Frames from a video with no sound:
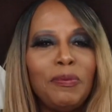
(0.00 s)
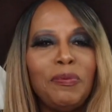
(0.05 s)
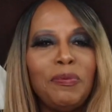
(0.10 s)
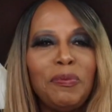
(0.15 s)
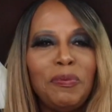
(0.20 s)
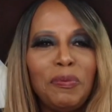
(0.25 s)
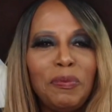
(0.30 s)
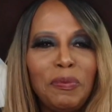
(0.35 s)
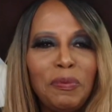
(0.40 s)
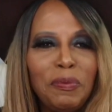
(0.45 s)

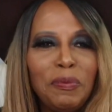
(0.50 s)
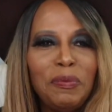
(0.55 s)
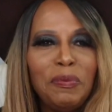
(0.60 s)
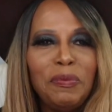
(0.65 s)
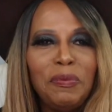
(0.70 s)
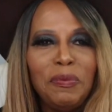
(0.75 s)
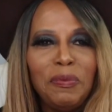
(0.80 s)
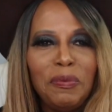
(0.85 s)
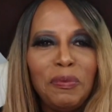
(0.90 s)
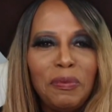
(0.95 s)

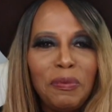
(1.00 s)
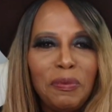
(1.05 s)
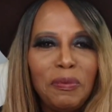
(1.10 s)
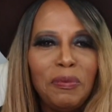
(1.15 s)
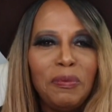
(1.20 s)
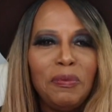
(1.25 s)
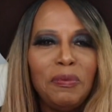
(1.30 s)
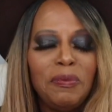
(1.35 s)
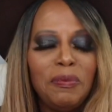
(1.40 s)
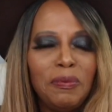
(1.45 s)

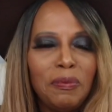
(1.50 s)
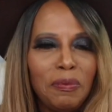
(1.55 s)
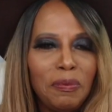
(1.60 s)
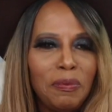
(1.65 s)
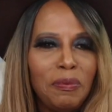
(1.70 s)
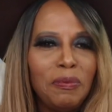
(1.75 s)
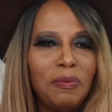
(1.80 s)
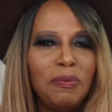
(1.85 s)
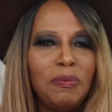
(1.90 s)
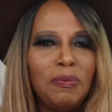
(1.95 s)

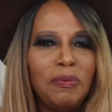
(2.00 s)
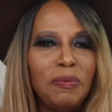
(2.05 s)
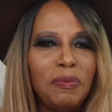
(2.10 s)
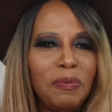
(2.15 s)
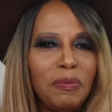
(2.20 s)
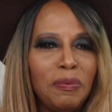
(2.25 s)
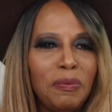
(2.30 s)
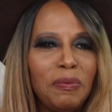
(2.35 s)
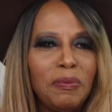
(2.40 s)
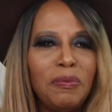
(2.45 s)

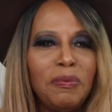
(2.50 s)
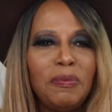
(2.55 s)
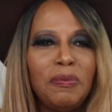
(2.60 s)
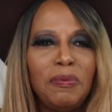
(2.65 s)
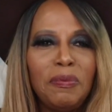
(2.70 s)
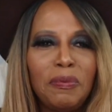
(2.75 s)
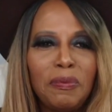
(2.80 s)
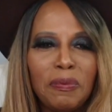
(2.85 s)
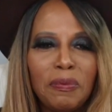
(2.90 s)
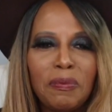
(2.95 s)

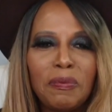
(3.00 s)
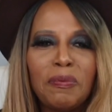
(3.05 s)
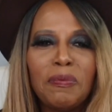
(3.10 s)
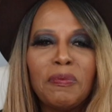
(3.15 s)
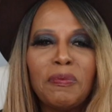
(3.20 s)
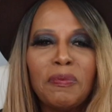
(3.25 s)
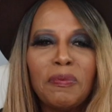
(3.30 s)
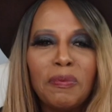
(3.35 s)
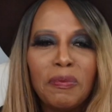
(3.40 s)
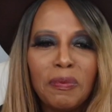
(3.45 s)

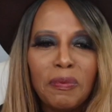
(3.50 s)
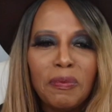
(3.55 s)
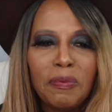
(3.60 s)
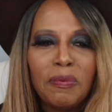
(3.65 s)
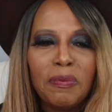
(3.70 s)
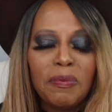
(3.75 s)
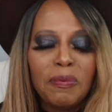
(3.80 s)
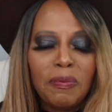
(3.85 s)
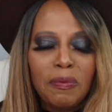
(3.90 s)
Nobody speaks.